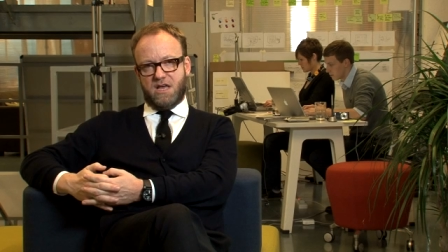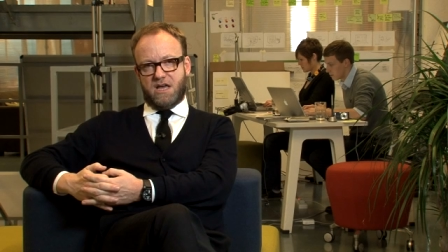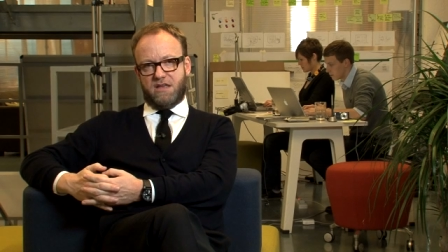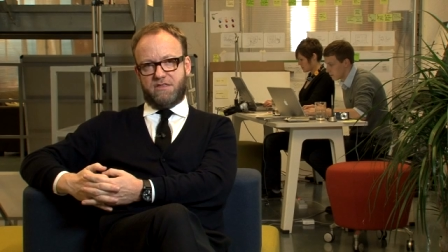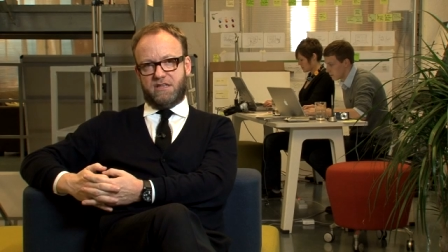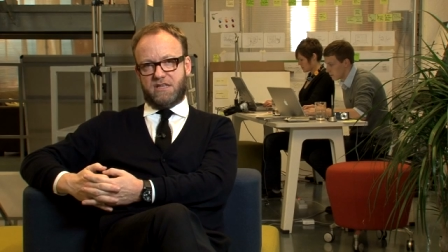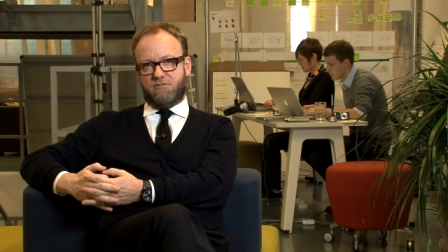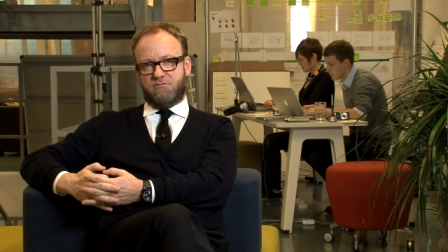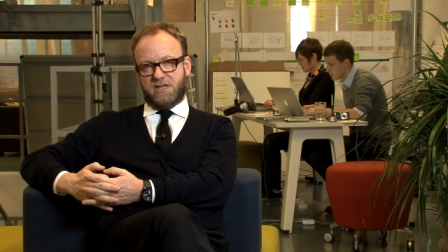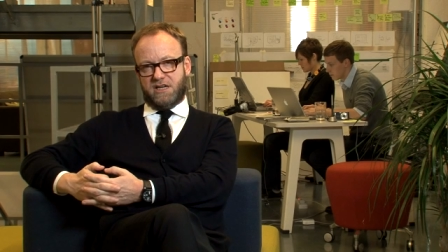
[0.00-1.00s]
And I think that
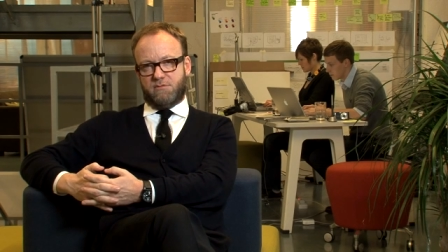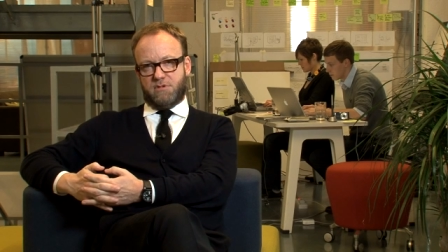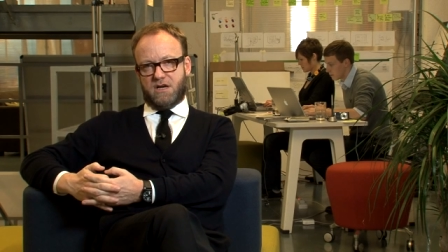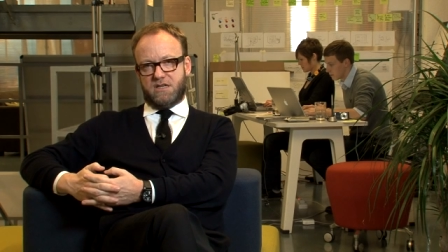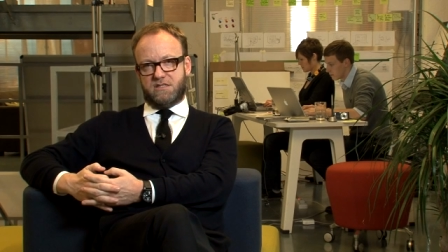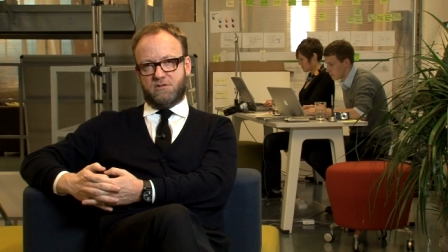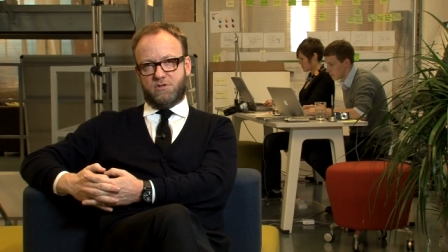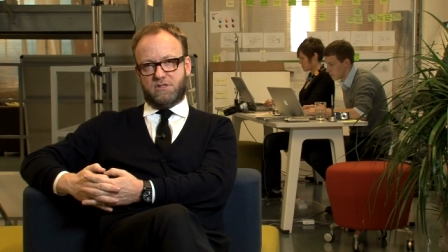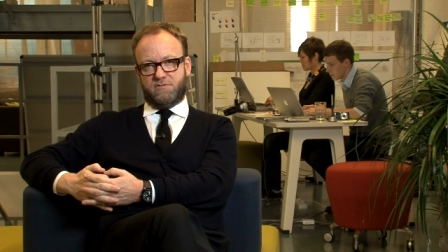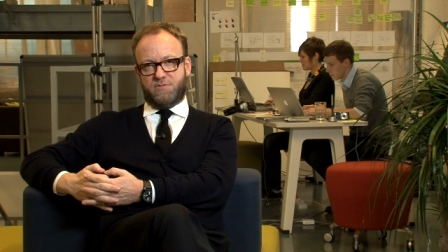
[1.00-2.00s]
really applies in the
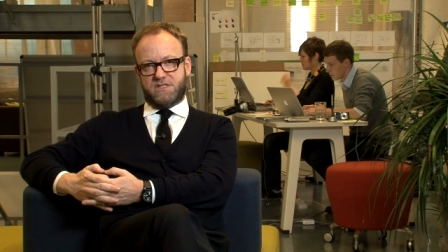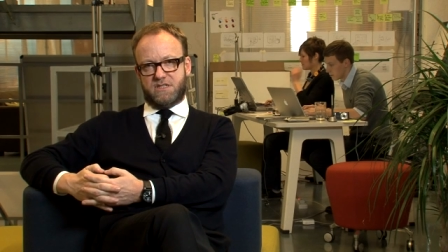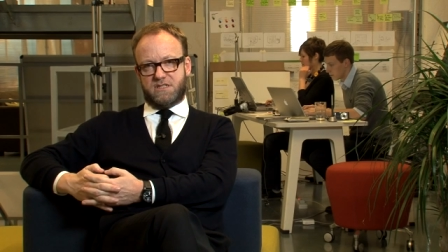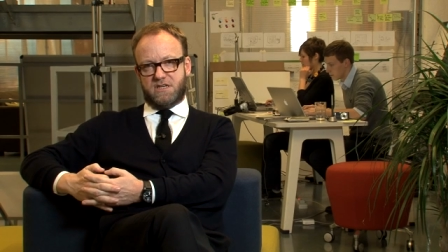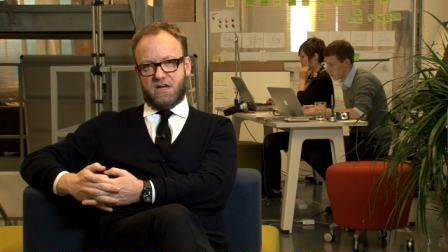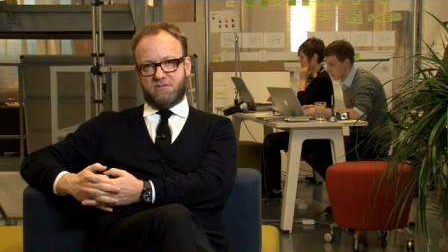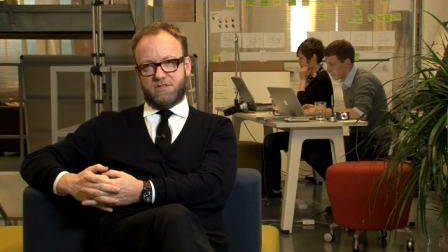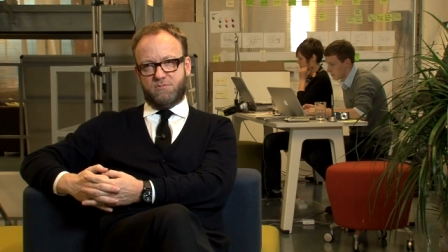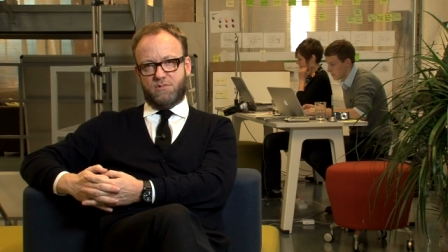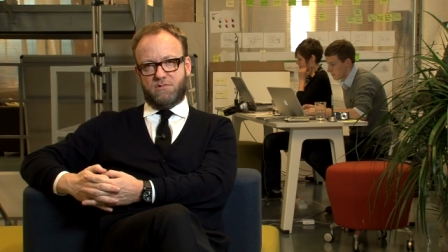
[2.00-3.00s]
world of business now.
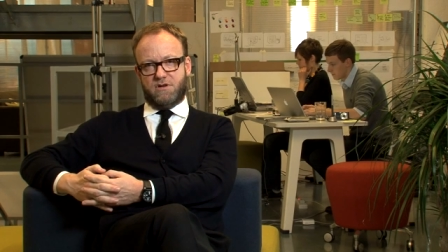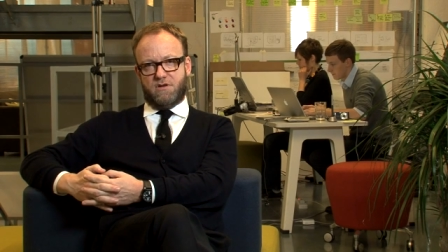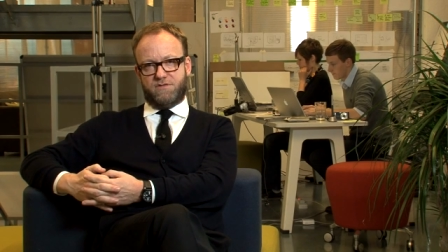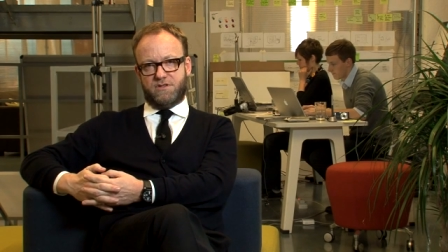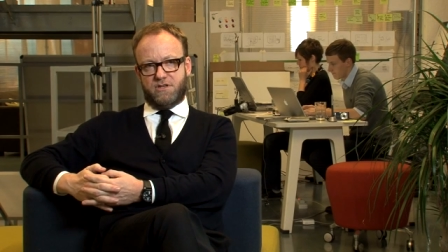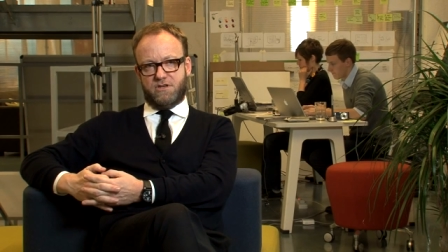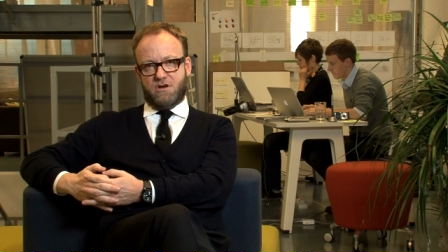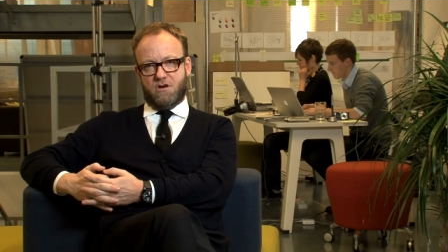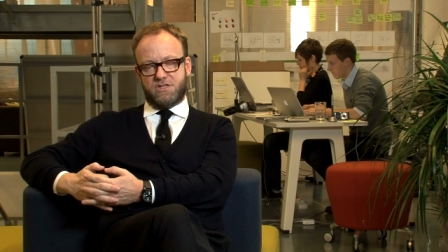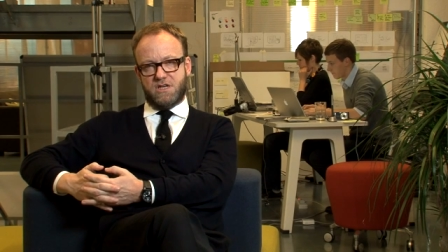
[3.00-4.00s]
So more and often than
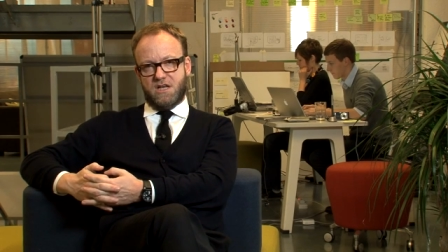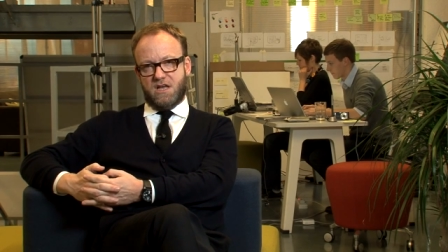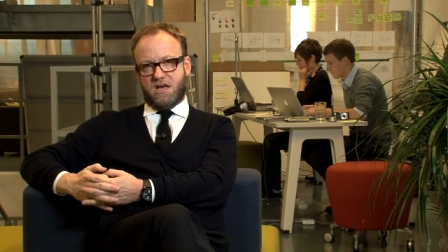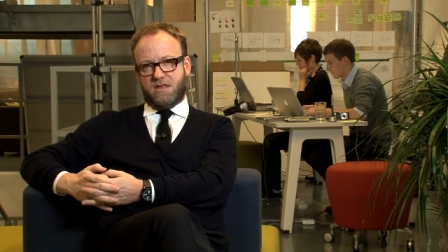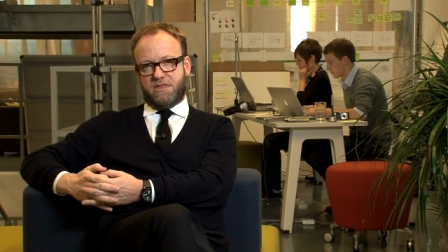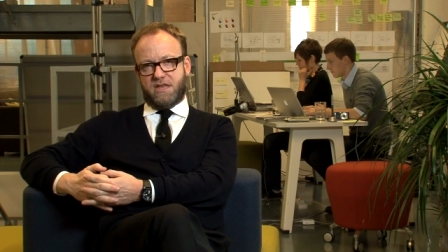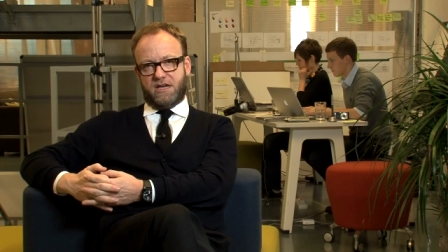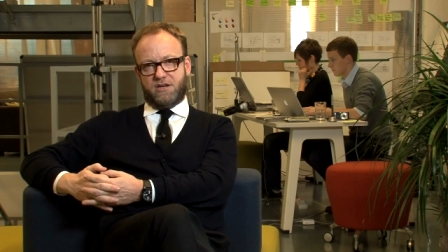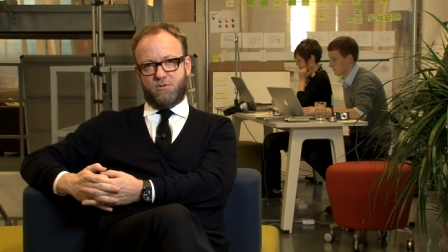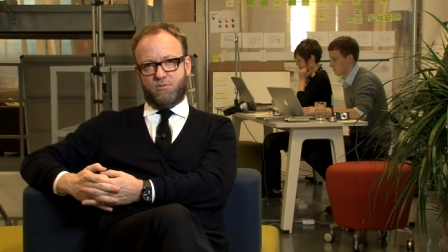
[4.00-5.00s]
not, I think